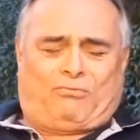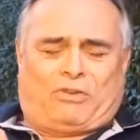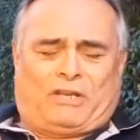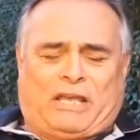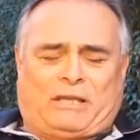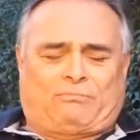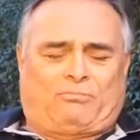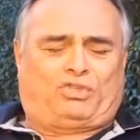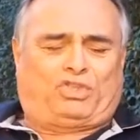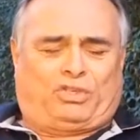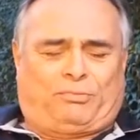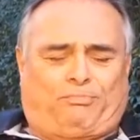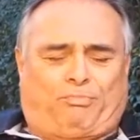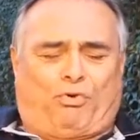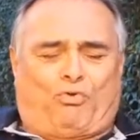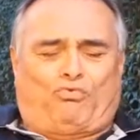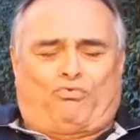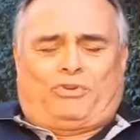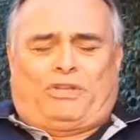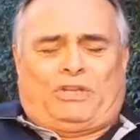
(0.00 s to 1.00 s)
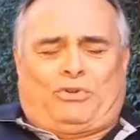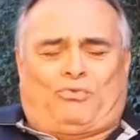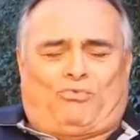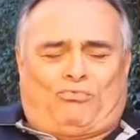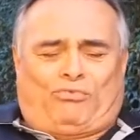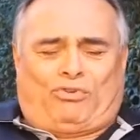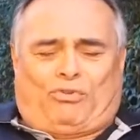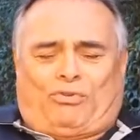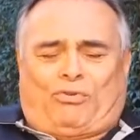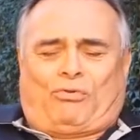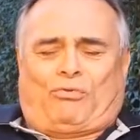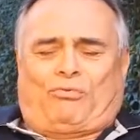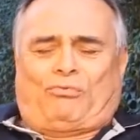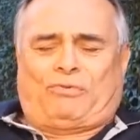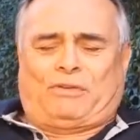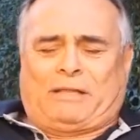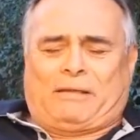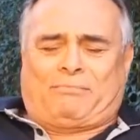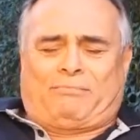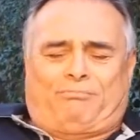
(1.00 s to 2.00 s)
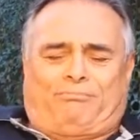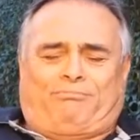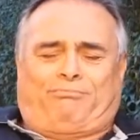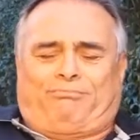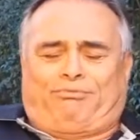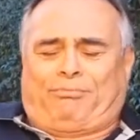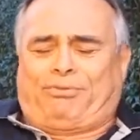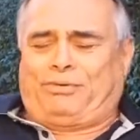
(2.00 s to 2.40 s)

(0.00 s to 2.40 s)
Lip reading: When I'm spooning, when I'm...